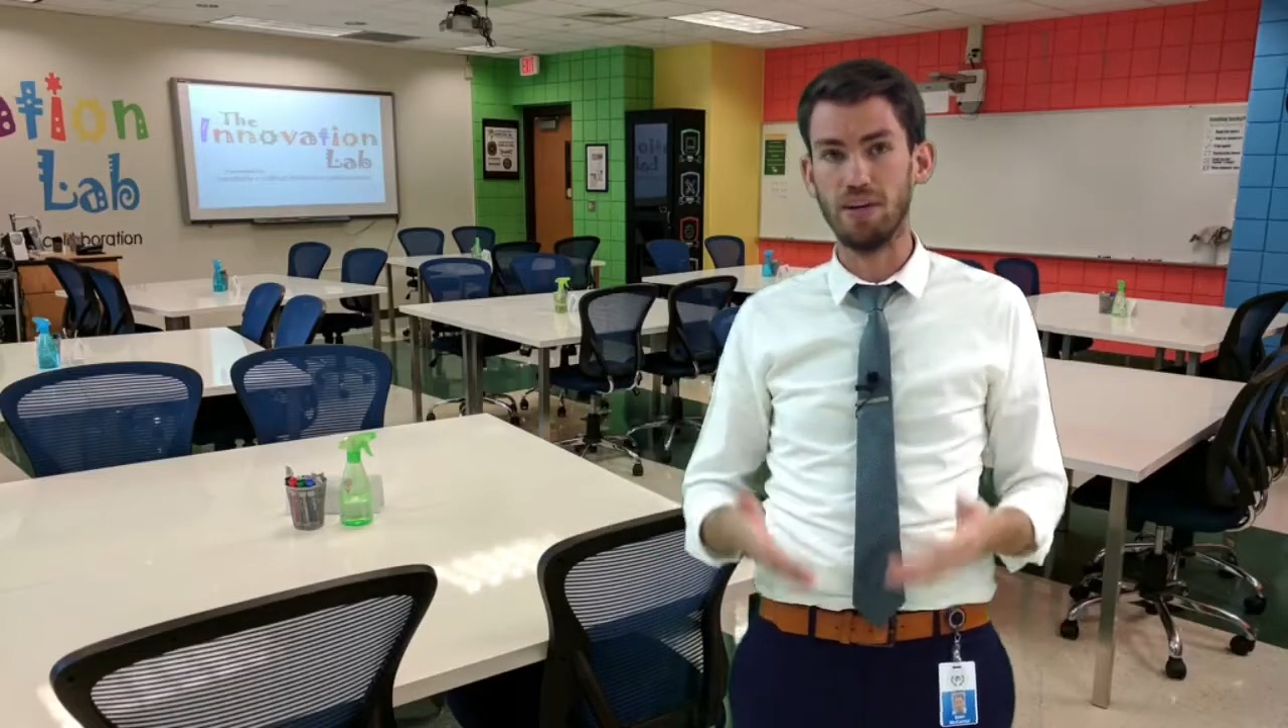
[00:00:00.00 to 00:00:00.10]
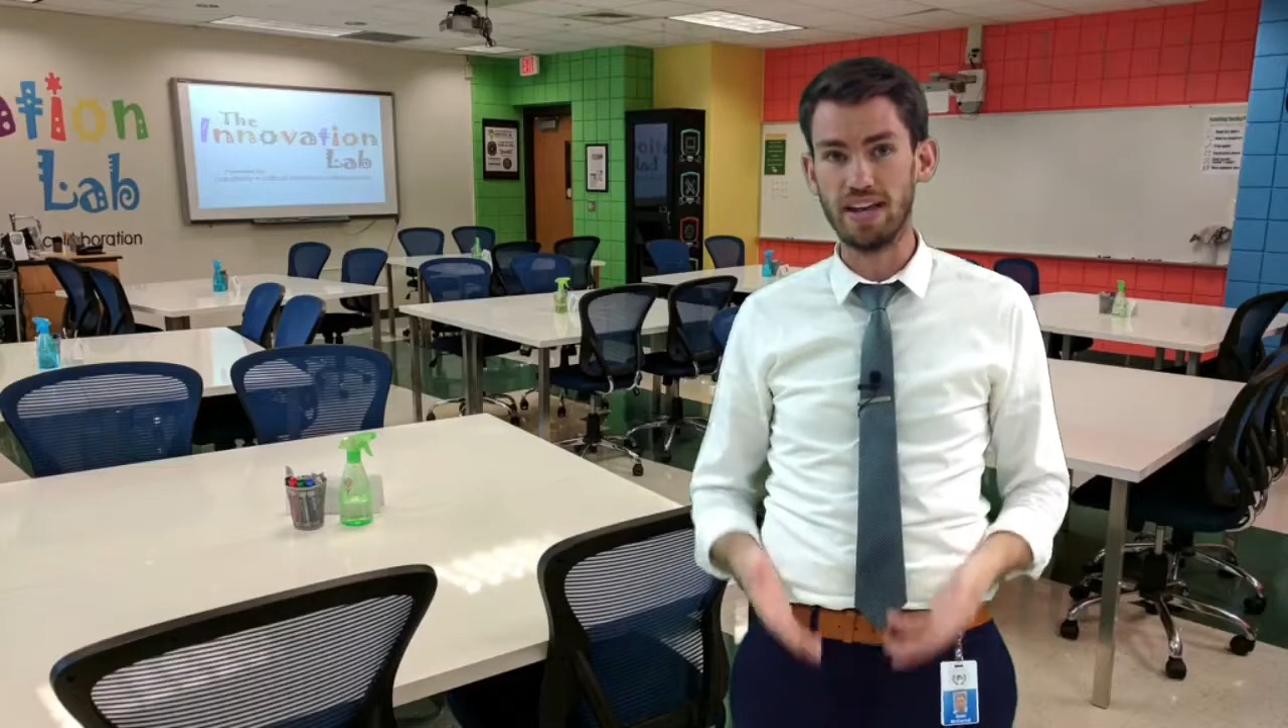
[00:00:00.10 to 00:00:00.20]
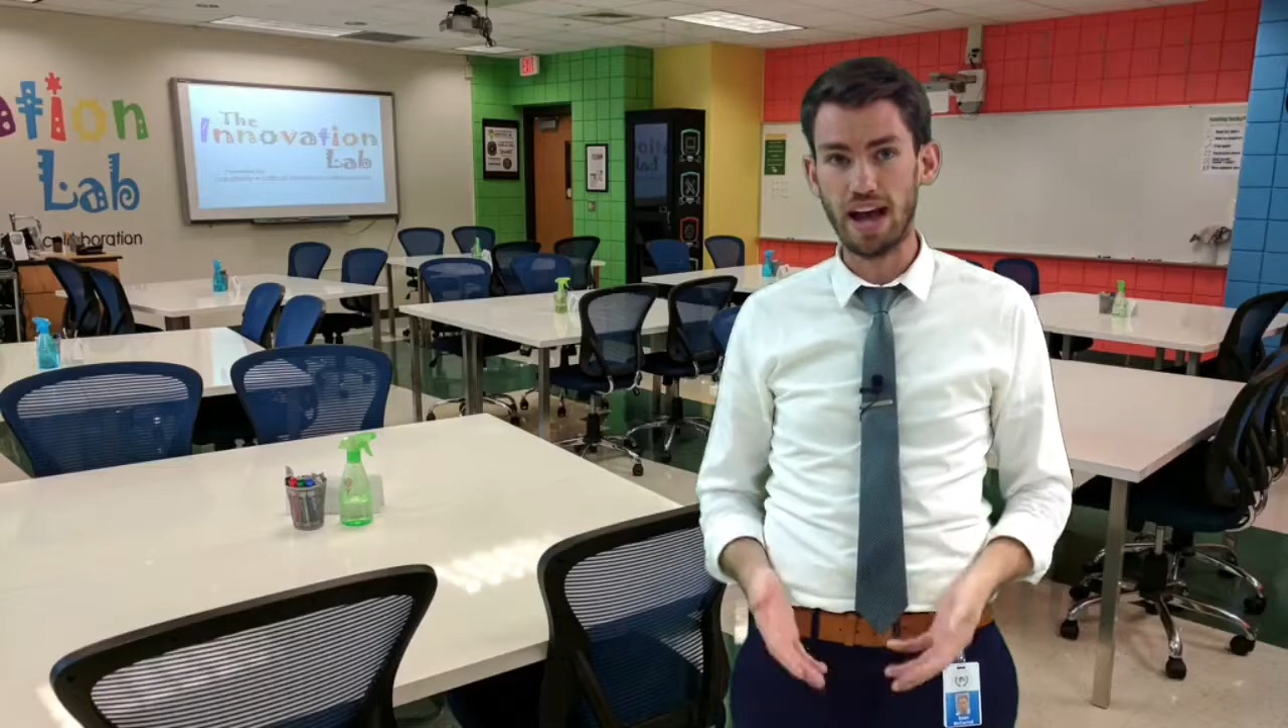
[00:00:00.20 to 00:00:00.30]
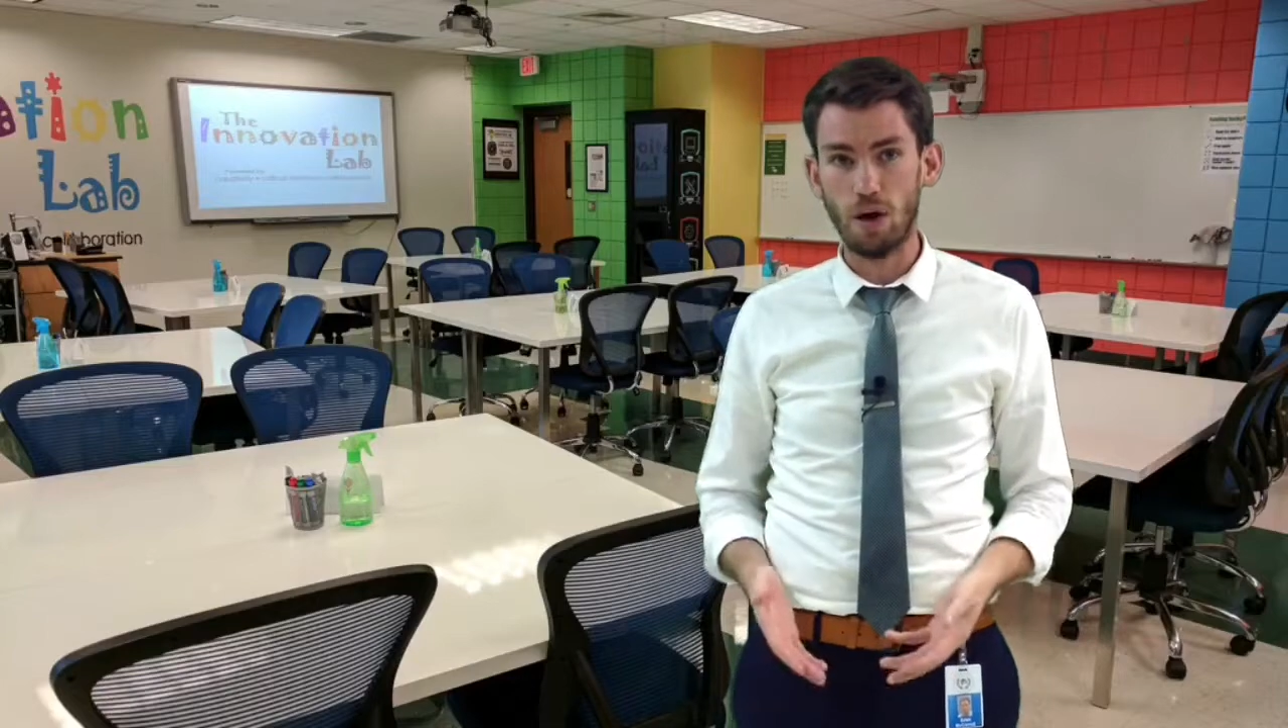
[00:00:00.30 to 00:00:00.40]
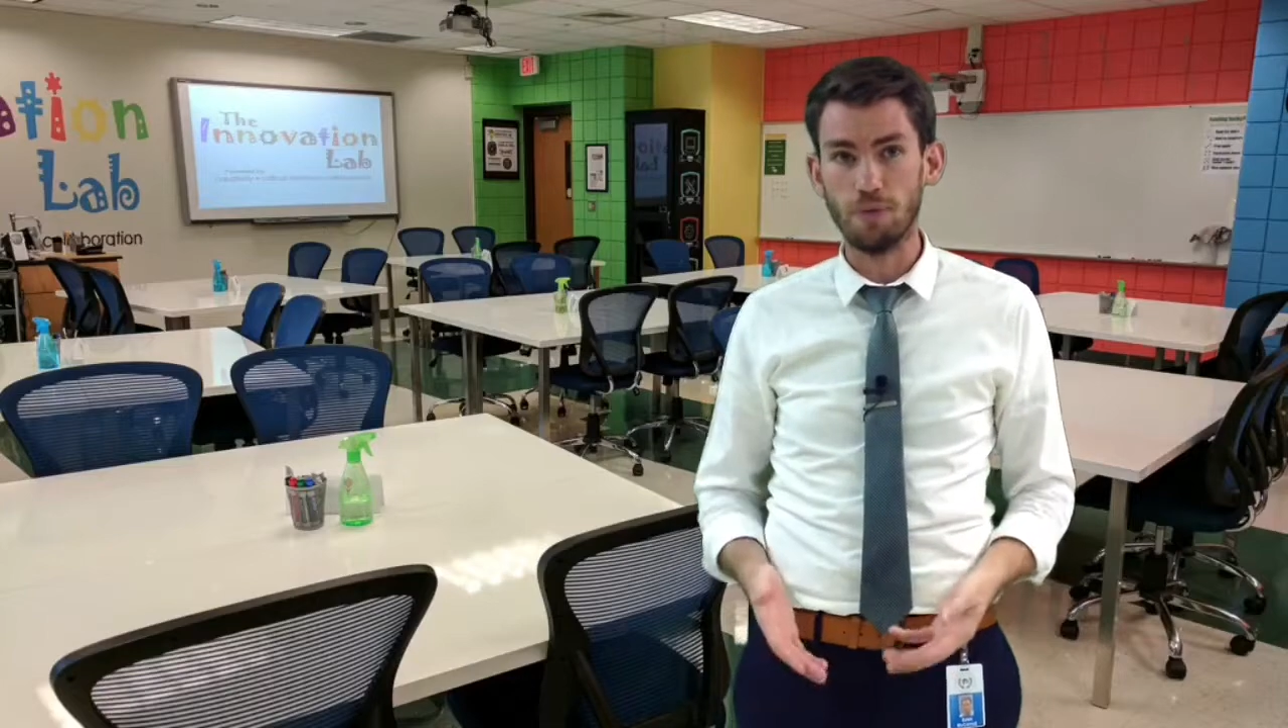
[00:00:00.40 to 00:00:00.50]
it
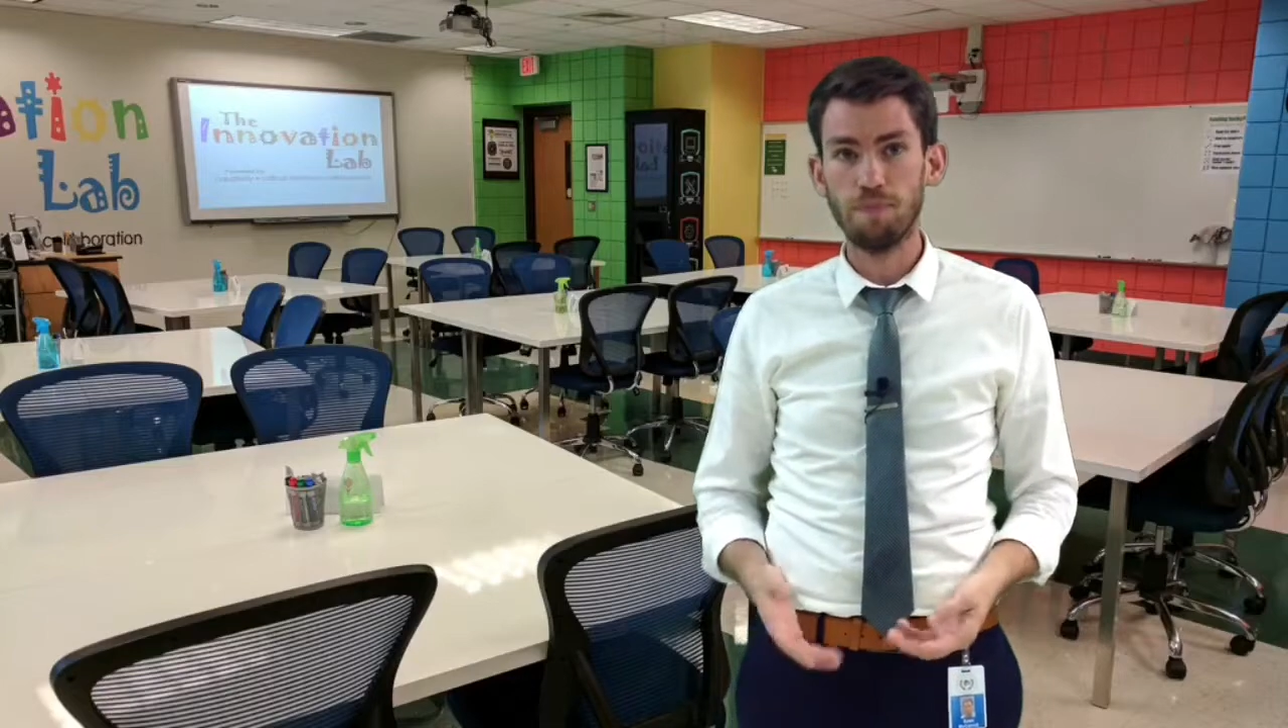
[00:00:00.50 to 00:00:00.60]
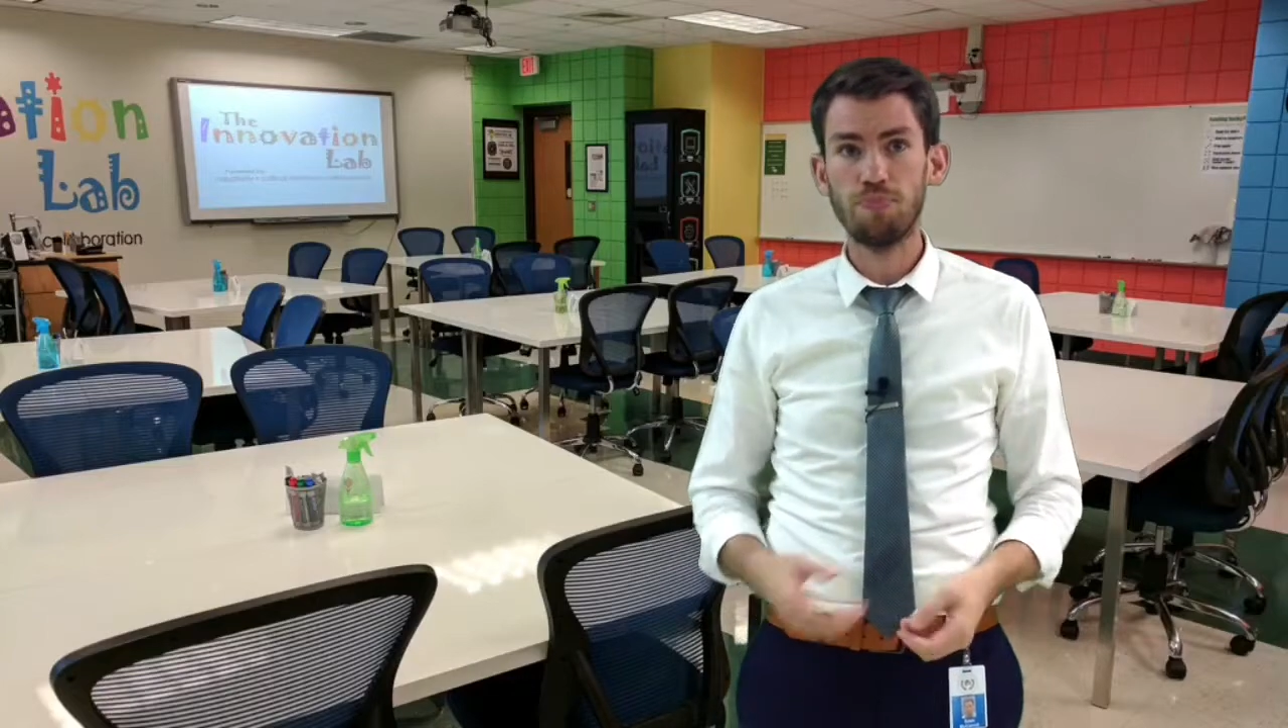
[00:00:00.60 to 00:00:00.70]
down.